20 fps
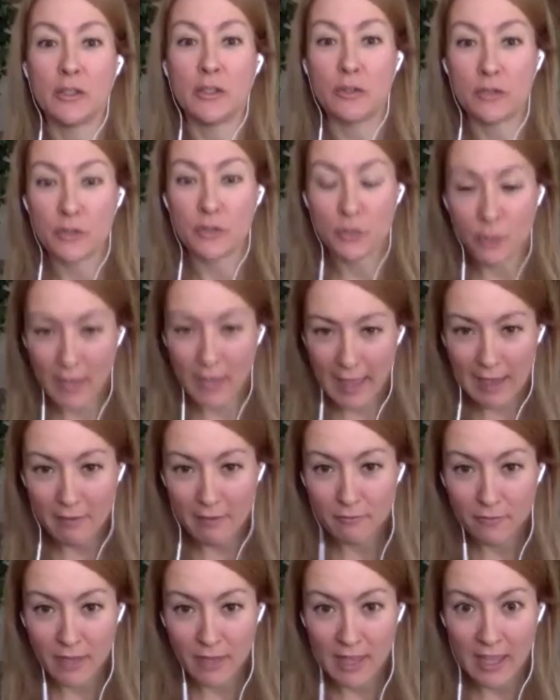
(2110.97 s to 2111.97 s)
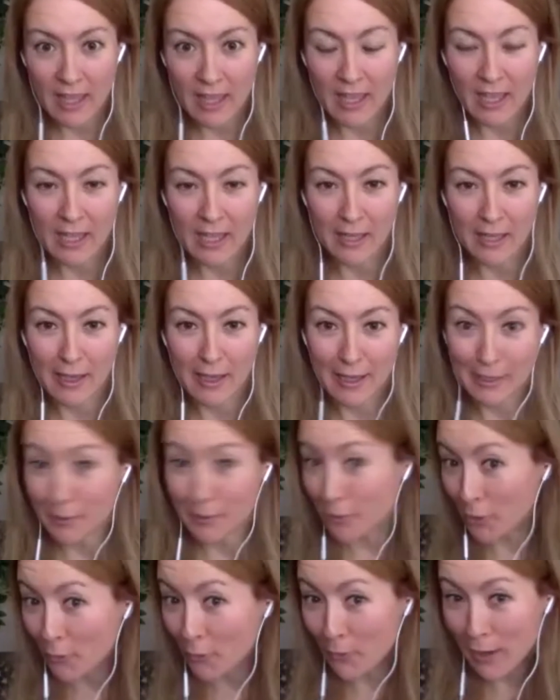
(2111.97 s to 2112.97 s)
you do have a
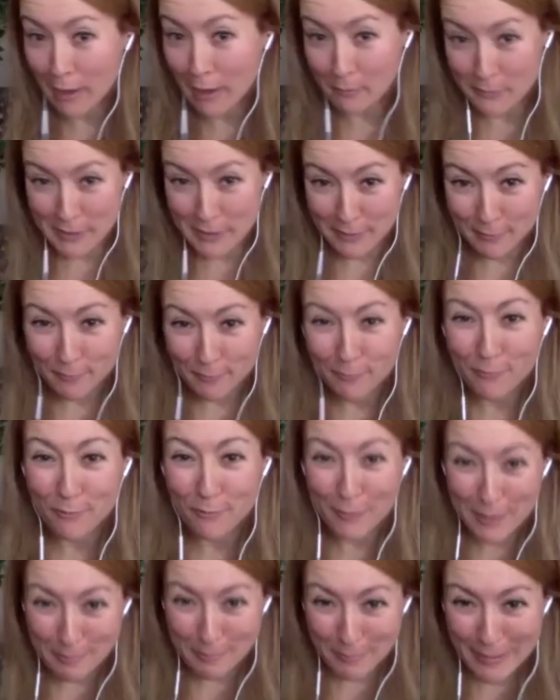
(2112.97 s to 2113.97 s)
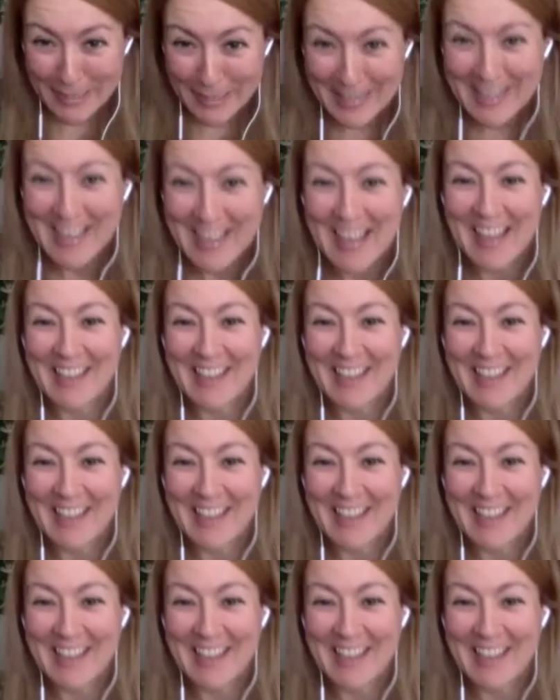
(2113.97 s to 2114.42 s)
no opt-in freebie,